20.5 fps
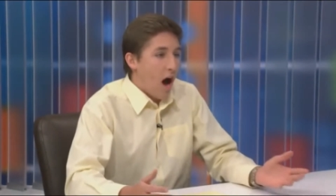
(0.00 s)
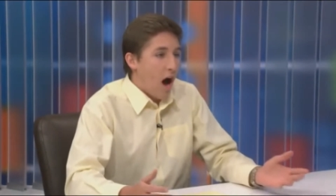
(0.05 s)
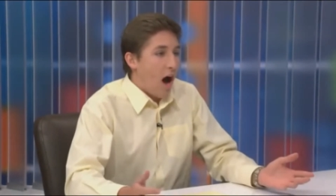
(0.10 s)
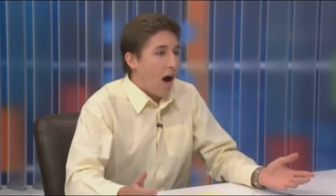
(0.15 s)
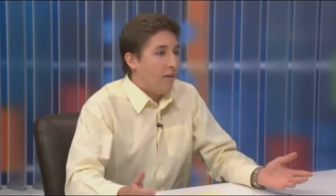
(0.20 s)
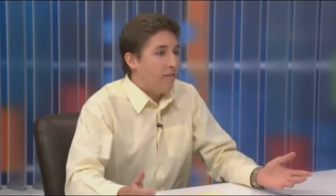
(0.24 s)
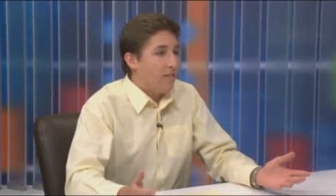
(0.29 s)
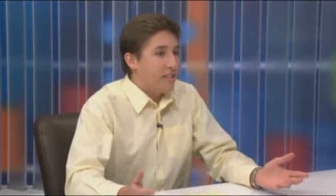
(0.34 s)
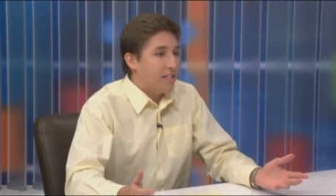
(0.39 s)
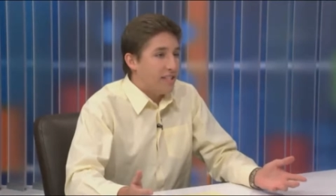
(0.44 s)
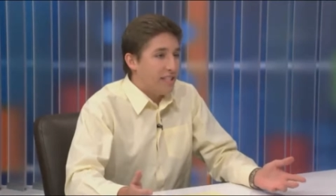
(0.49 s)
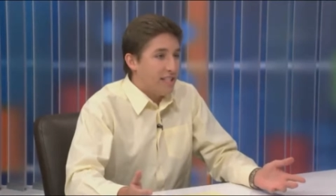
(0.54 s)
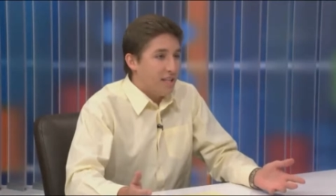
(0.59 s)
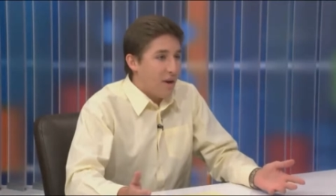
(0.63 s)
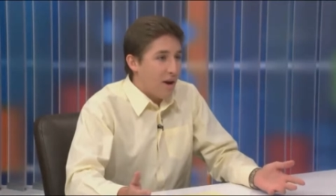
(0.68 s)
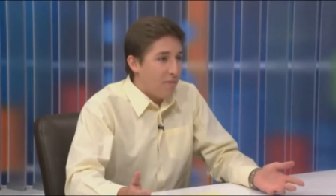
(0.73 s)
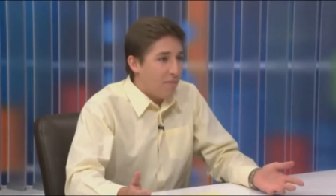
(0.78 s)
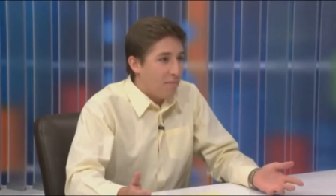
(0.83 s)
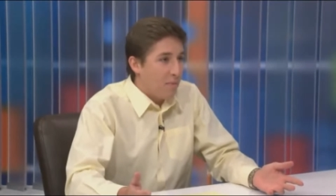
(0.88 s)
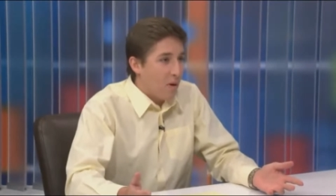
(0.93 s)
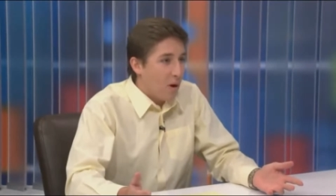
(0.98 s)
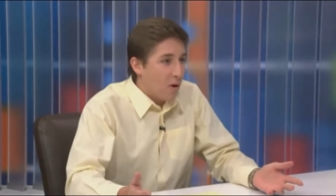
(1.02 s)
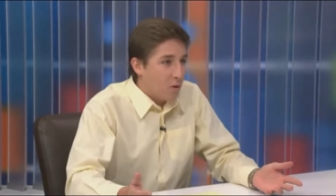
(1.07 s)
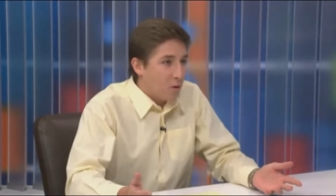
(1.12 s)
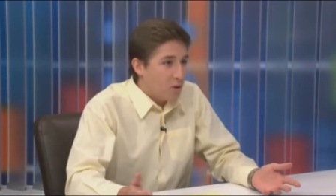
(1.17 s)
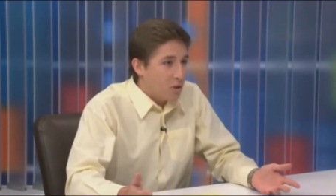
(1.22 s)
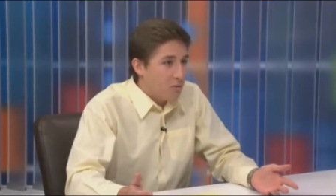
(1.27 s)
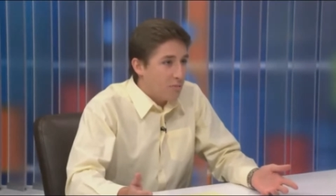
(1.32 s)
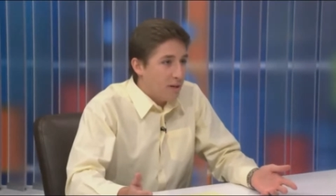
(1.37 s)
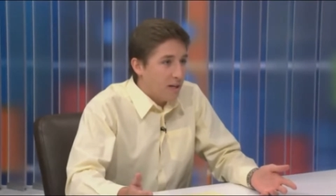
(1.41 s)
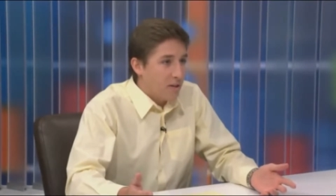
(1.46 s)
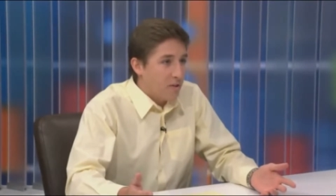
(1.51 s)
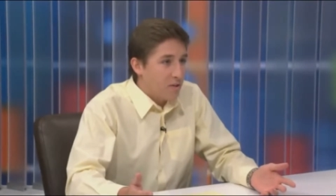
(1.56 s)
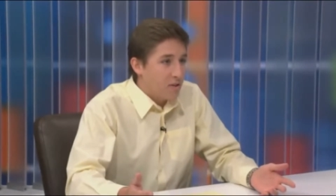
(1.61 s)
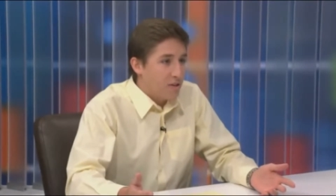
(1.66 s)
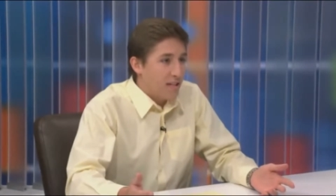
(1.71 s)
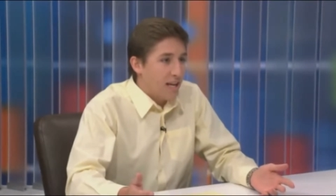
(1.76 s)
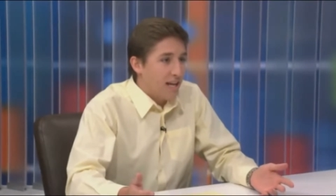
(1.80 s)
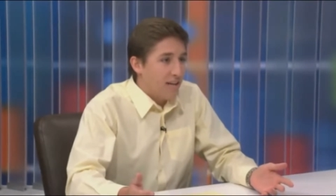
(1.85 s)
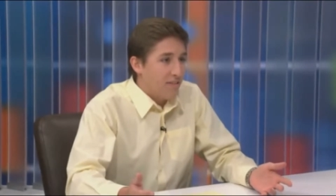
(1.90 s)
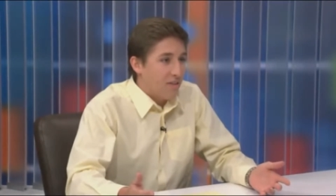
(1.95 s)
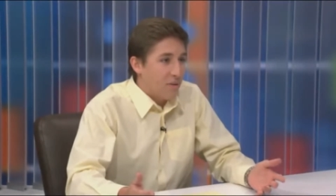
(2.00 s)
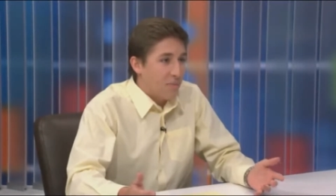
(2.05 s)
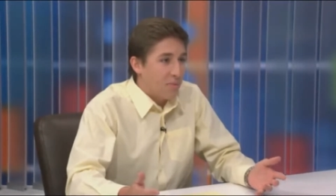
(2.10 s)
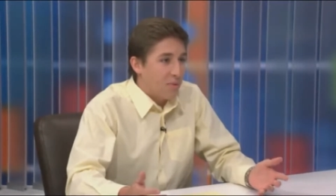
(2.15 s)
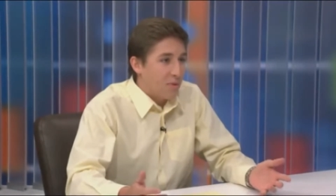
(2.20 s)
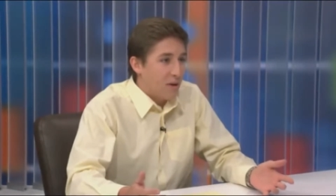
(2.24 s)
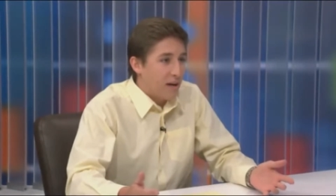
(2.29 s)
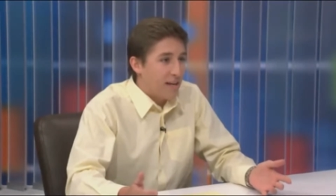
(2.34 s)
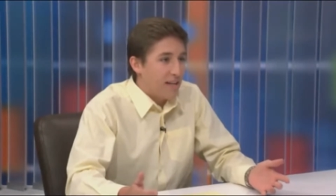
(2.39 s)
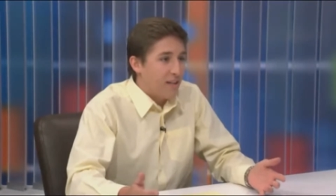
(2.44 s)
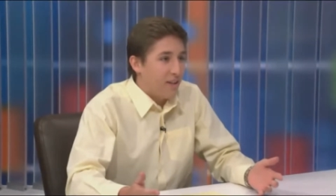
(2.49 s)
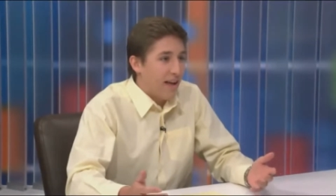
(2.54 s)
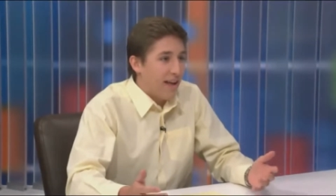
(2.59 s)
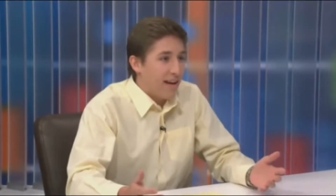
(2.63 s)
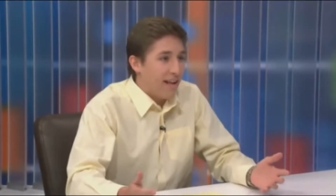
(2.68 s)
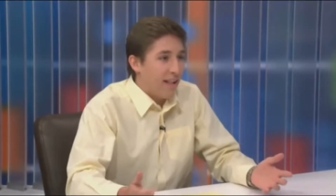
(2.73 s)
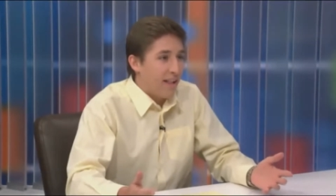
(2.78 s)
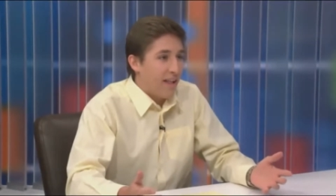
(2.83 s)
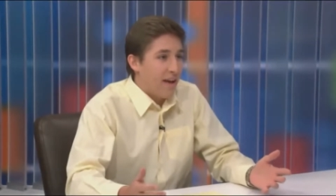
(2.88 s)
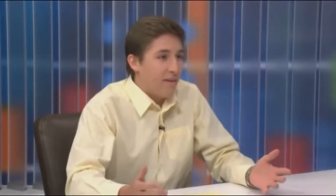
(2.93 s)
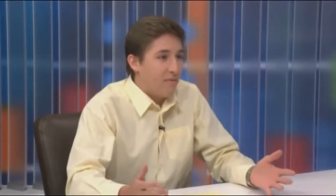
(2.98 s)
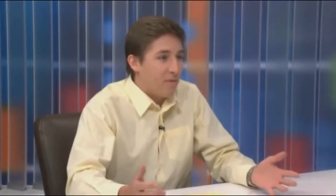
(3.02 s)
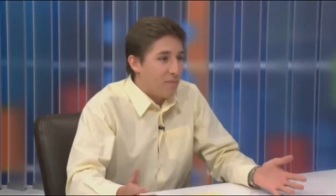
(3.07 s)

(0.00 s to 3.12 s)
Obviously, you have Paul Goldschmidt, who's kind of a perennial N L M